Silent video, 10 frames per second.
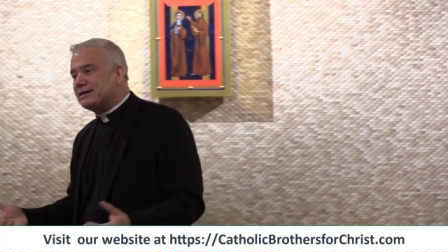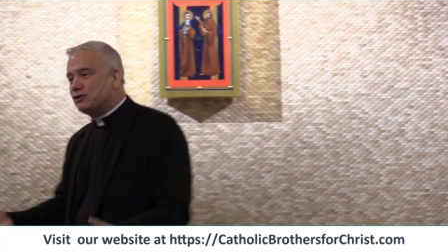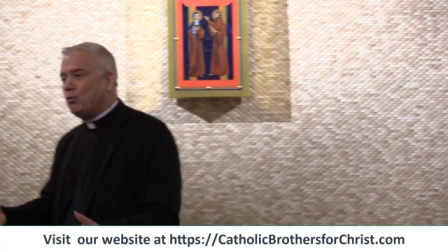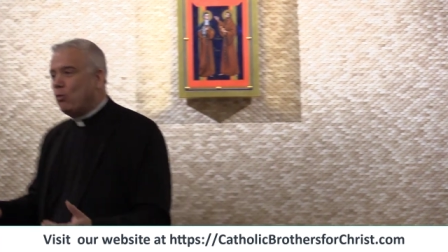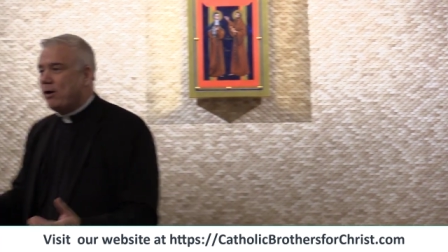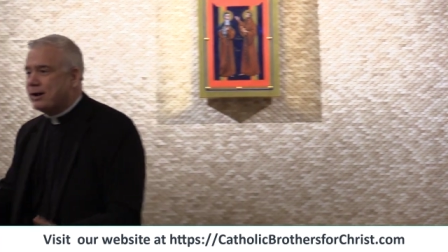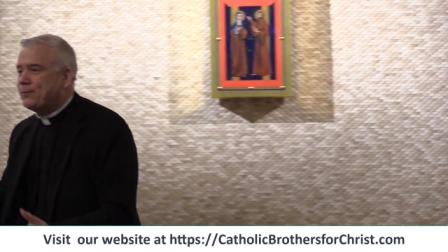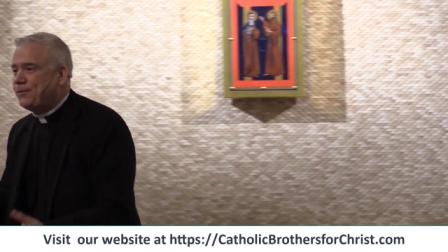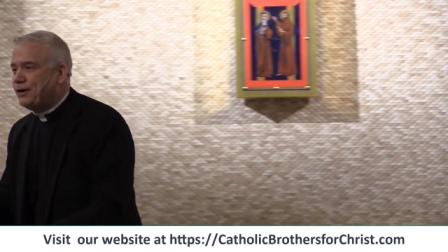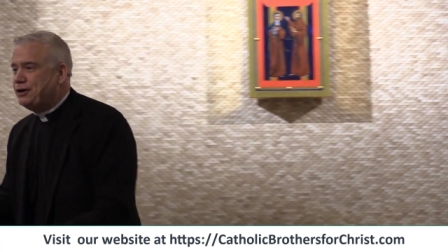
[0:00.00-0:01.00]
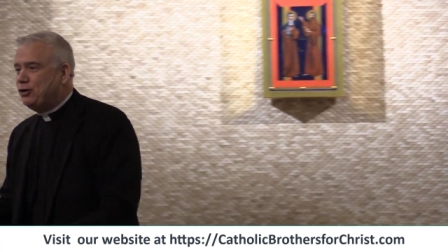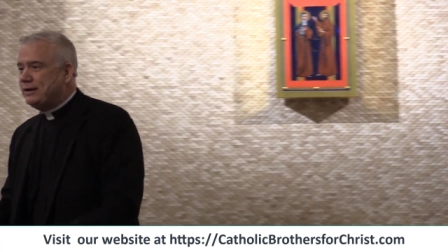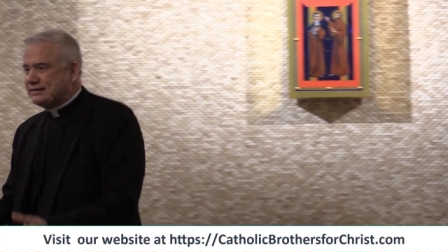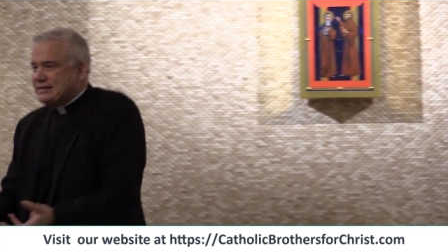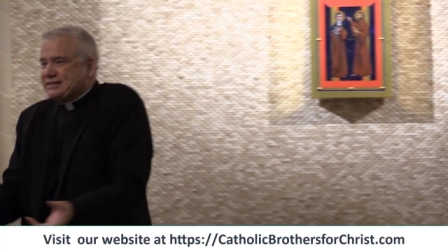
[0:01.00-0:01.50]
doesn't work for you.
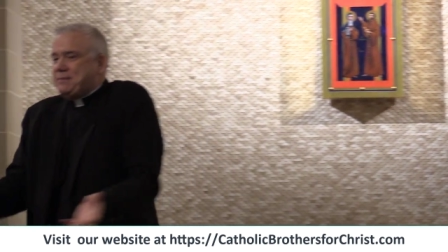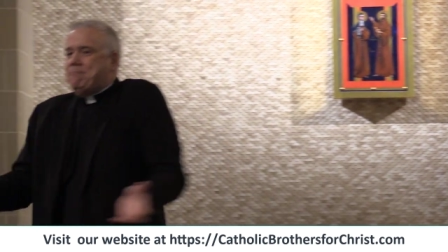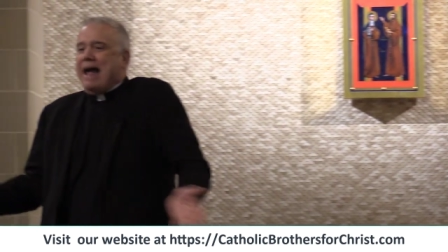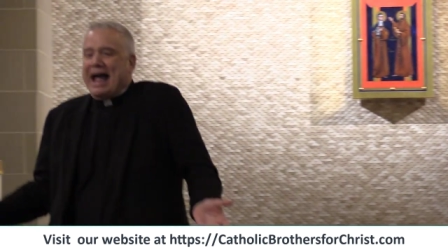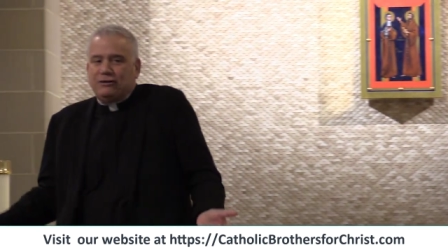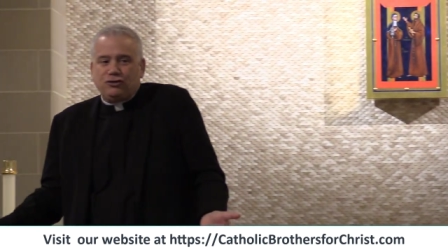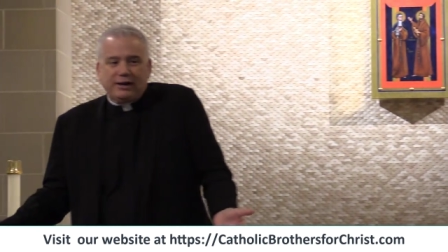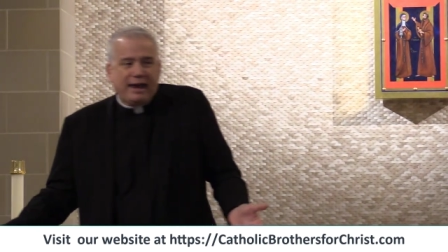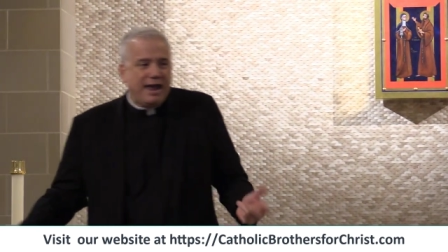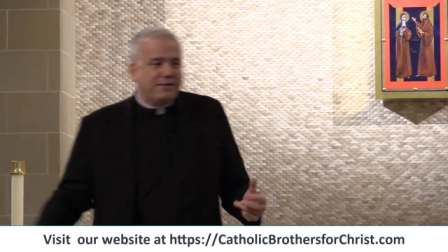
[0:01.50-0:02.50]
This isn't magic.